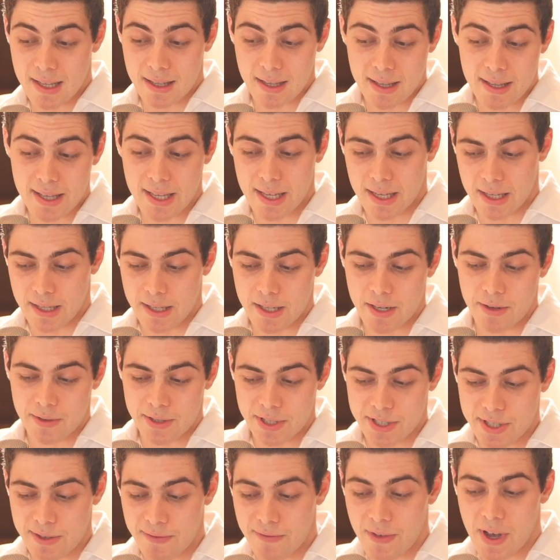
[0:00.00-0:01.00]
of the thing. You know,
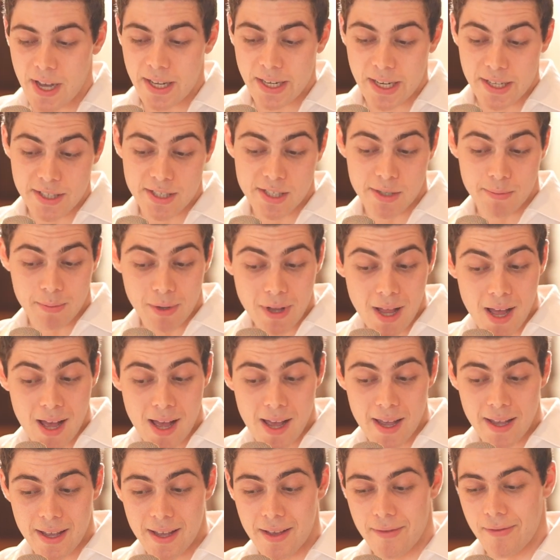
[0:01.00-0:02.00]
there's a finite
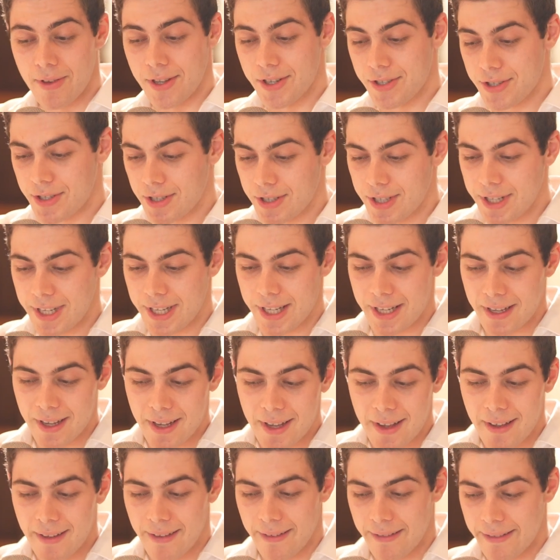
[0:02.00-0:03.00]
supply. Eventually,
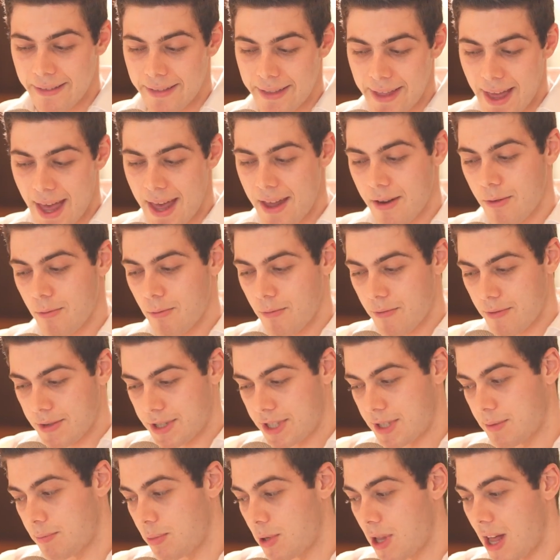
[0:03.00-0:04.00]
that
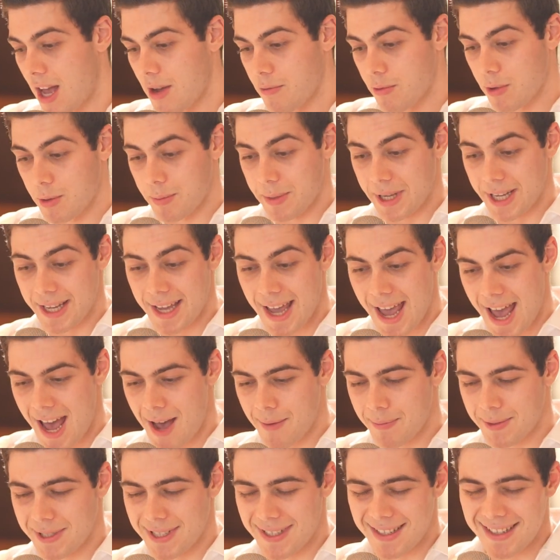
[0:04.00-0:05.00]
supply will be
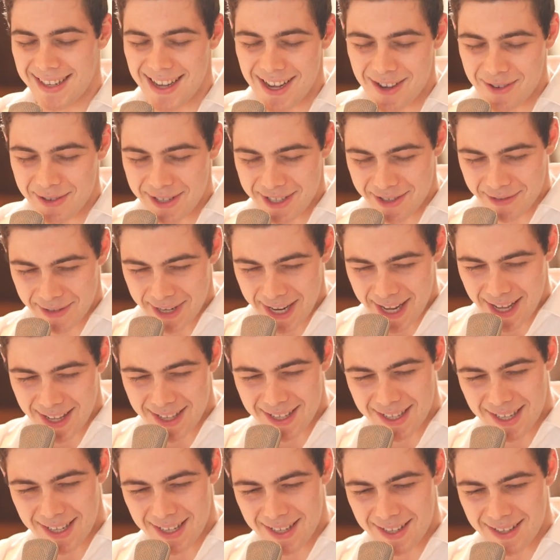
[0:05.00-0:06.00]
capped. Now, in
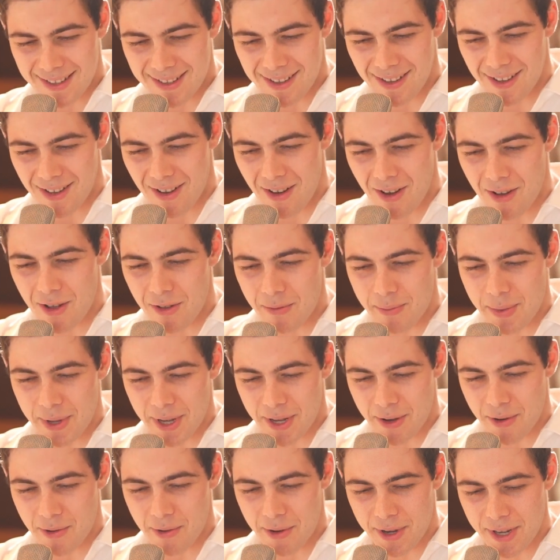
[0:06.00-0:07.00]
reality, all
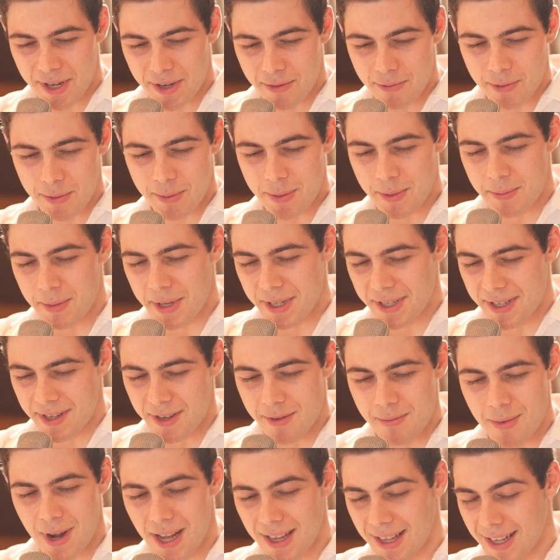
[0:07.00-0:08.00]
Bitcoin will be
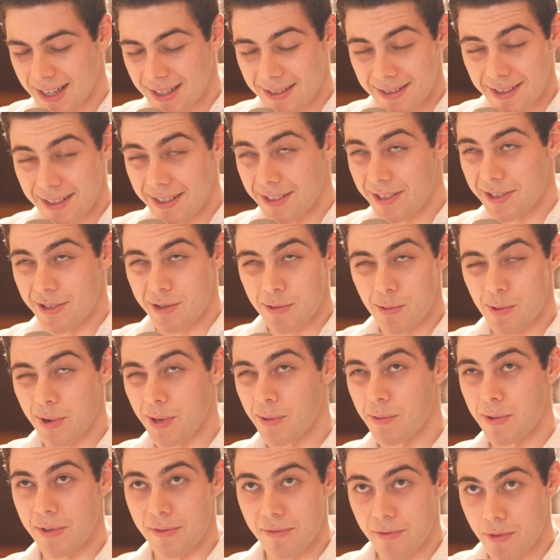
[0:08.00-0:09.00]
minted by like the year
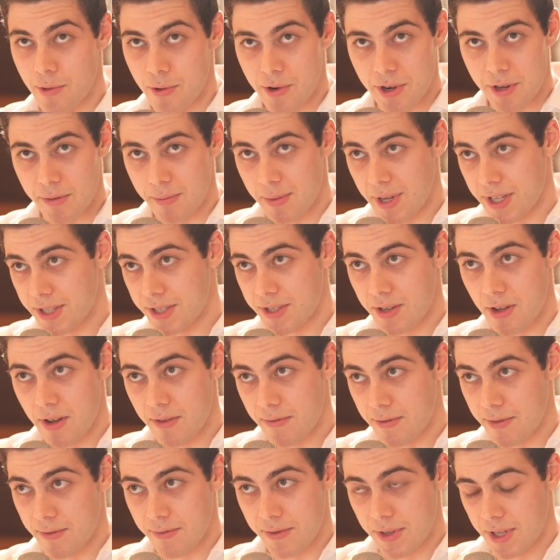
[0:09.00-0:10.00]
2140 based
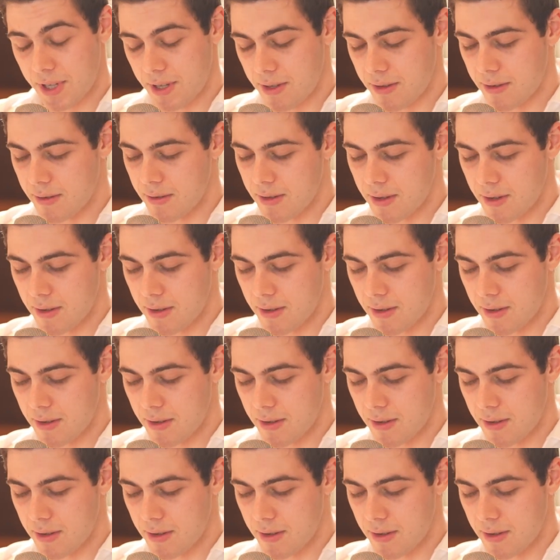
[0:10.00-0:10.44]
off of the